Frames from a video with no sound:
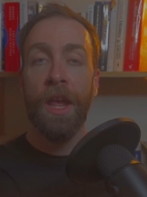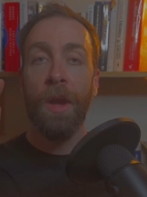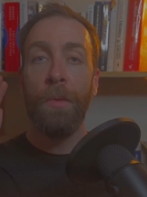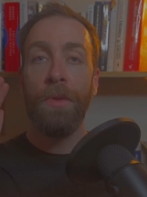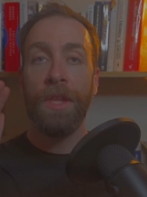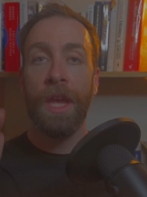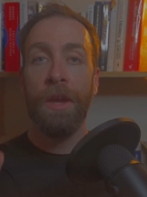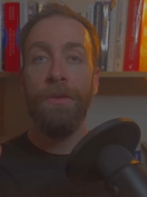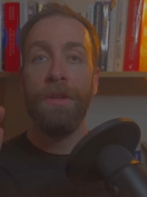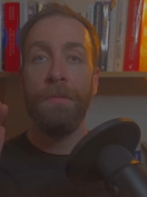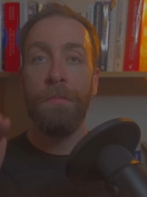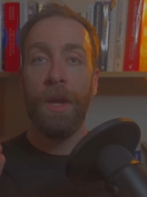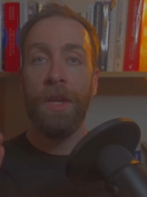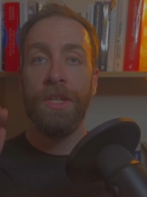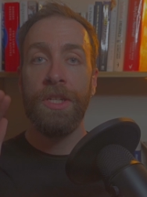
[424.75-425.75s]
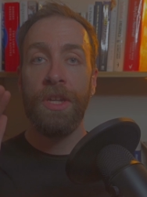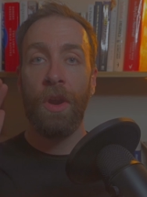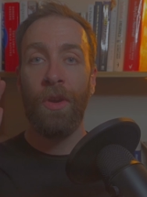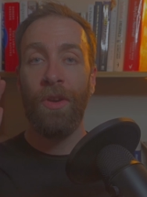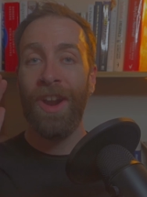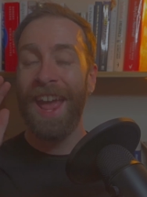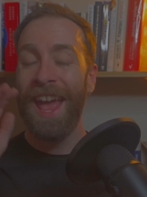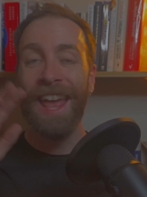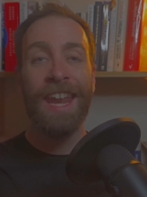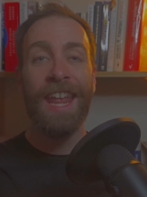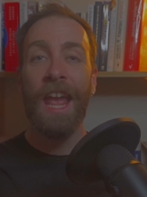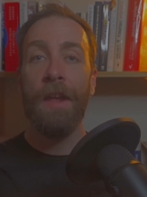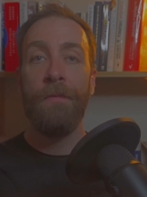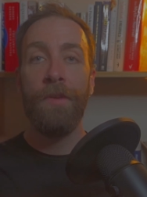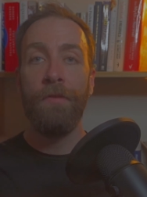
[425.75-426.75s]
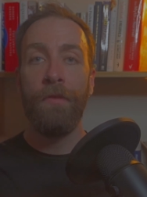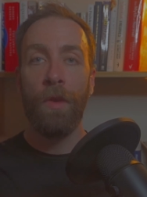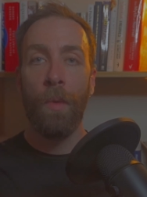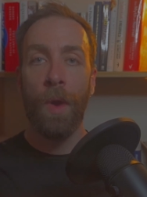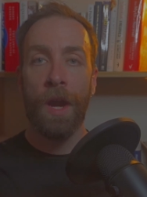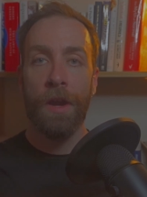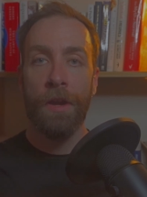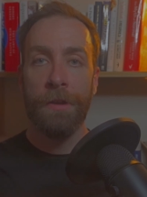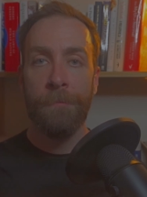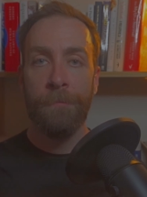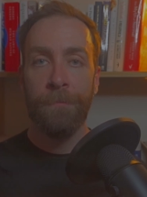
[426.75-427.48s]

without much or any effort required.